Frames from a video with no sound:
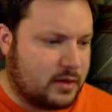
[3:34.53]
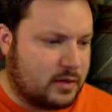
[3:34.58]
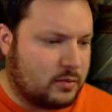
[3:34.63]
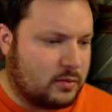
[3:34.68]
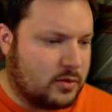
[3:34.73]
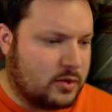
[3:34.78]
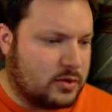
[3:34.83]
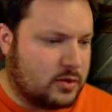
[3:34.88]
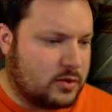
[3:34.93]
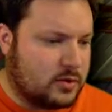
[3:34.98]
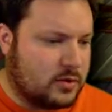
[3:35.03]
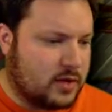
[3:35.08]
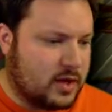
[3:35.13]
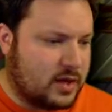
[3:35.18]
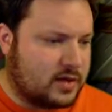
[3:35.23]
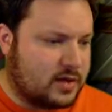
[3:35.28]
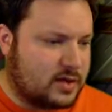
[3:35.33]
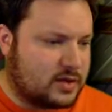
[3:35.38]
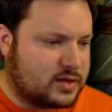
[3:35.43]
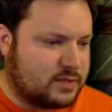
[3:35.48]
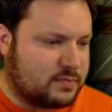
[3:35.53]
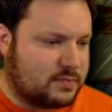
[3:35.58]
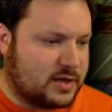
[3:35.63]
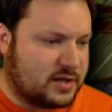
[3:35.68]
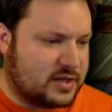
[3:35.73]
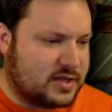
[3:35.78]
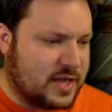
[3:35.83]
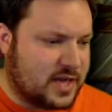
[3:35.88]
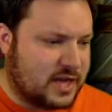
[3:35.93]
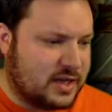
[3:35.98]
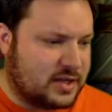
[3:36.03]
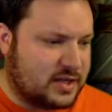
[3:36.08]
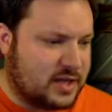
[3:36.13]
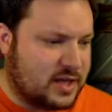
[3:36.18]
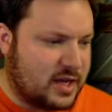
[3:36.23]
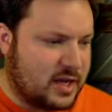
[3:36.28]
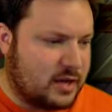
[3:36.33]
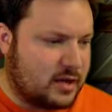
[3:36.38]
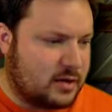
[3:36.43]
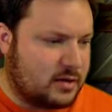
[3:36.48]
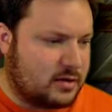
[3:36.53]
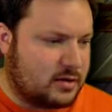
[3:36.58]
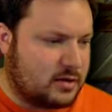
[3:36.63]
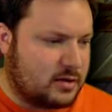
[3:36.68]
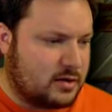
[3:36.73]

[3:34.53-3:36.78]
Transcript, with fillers: when you had the spin attack in the air.